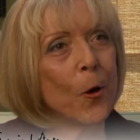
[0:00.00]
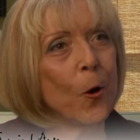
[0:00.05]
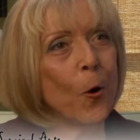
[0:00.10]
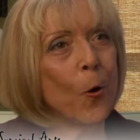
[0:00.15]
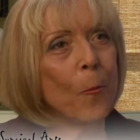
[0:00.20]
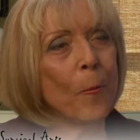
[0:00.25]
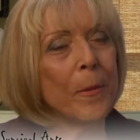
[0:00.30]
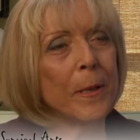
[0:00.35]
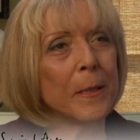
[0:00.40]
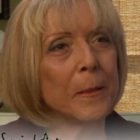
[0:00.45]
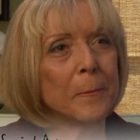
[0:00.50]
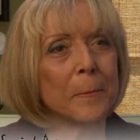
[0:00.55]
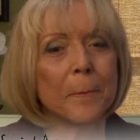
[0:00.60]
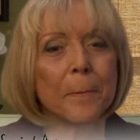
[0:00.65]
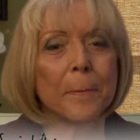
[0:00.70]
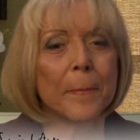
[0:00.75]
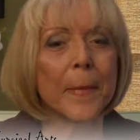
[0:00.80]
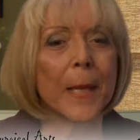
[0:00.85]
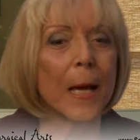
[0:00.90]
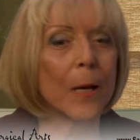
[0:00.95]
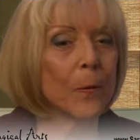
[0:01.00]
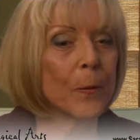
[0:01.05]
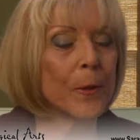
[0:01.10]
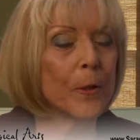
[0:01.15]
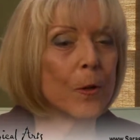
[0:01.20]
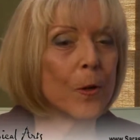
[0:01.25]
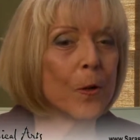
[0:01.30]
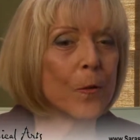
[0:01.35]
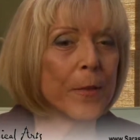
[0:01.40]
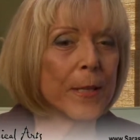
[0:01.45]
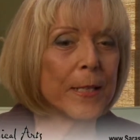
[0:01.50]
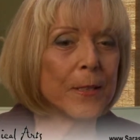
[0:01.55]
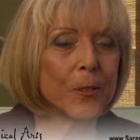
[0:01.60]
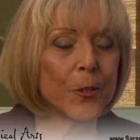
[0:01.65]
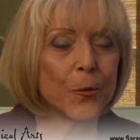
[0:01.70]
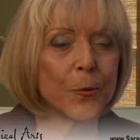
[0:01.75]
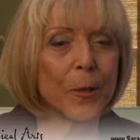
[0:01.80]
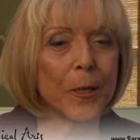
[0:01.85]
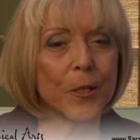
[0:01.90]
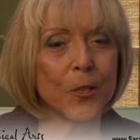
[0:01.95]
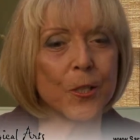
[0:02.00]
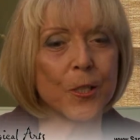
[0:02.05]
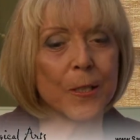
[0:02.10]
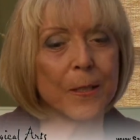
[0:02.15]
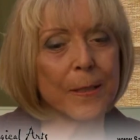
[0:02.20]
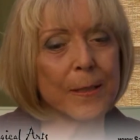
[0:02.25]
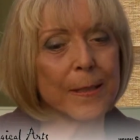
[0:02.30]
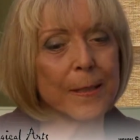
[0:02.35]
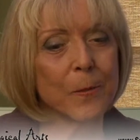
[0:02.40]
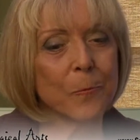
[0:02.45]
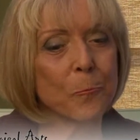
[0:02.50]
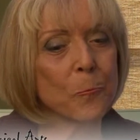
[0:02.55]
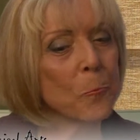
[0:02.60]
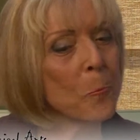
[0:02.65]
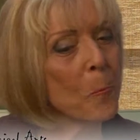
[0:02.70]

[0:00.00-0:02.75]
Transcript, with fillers: home and I read all the instructions,